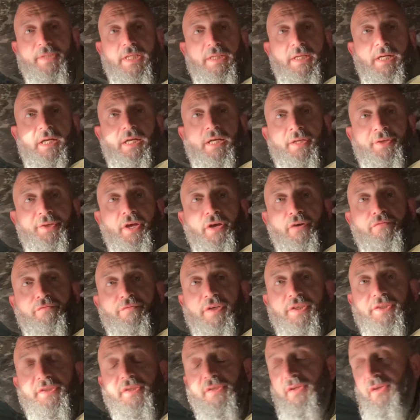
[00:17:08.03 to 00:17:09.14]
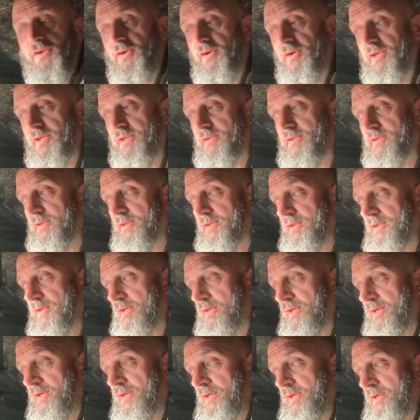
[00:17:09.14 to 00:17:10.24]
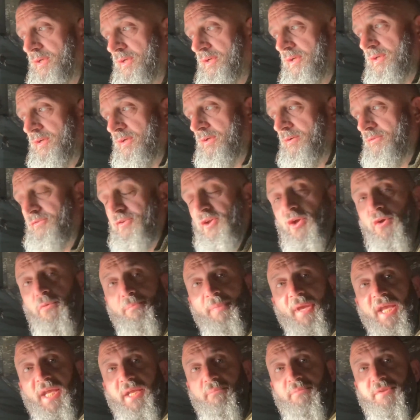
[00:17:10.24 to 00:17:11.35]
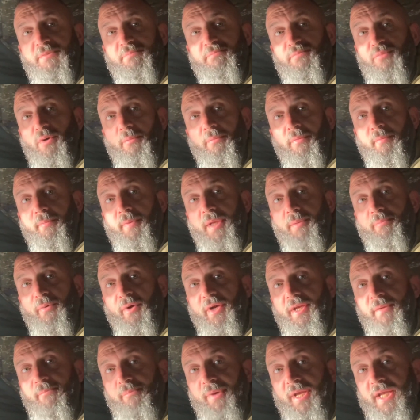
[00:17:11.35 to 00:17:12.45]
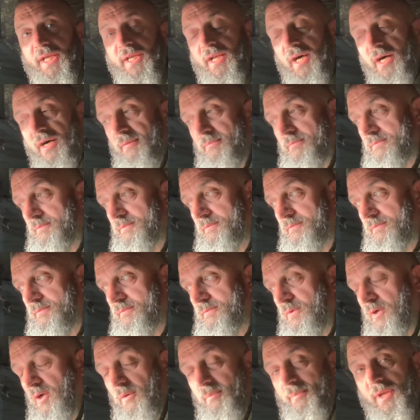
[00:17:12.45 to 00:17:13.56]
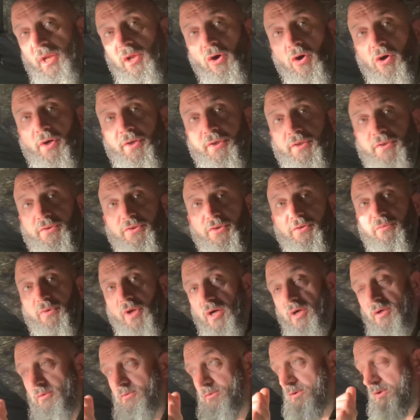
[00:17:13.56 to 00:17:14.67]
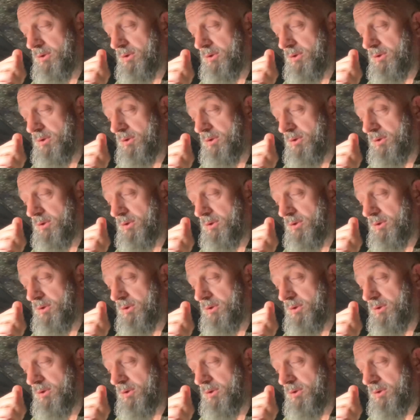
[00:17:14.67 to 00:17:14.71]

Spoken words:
No fish in the night. Few beeps, probably bream picking up, could be liners, who knows.